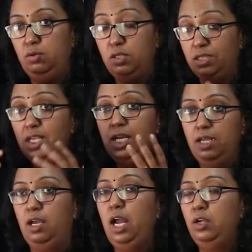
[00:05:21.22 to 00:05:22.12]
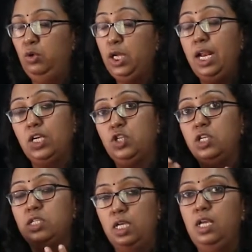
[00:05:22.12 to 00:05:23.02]
see. You can
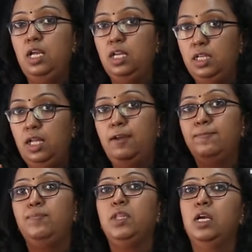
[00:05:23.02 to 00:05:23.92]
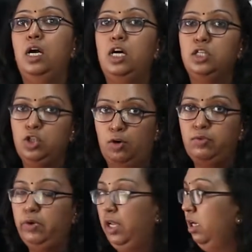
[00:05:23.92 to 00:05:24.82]
actually see in the
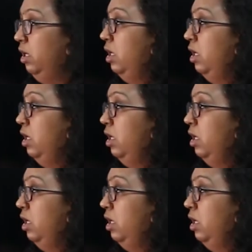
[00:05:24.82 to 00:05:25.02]
software.